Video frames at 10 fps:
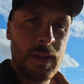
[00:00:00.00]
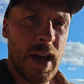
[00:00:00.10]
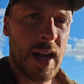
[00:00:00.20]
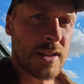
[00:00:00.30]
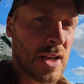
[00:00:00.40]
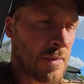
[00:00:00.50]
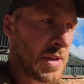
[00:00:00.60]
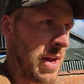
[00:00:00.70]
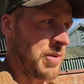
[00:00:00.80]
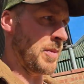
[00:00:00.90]
That has come
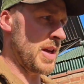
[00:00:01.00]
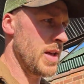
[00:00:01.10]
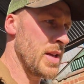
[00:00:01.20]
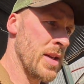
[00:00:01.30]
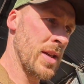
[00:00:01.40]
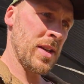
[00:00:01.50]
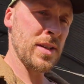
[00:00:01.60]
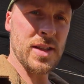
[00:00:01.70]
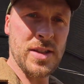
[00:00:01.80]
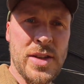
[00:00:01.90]
down a bit
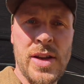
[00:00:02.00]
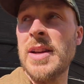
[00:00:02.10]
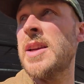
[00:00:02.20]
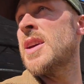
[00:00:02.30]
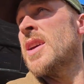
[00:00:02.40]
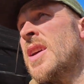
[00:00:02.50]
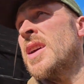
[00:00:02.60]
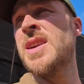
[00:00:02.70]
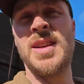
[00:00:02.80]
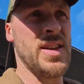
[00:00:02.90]
since earlier,
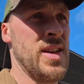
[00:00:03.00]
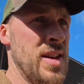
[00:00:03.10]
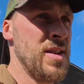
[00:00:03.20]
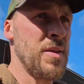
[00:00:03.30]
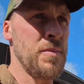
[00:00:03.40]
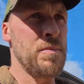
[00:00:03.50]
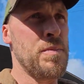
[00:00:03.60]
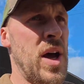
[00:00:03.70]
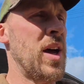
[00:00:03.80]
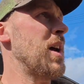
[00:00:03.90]

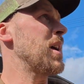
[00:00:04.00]
but